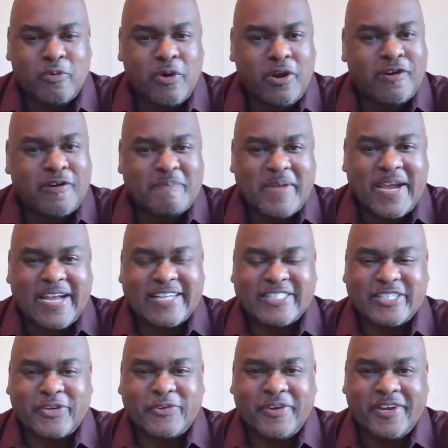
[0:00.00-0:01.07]
welcome back to
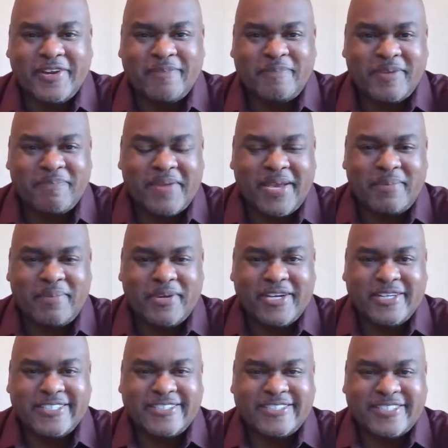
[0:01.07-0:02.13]
the crib, big baby.
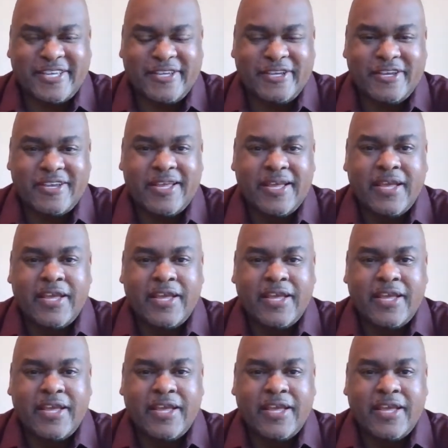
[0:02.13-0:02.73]
Good to see you.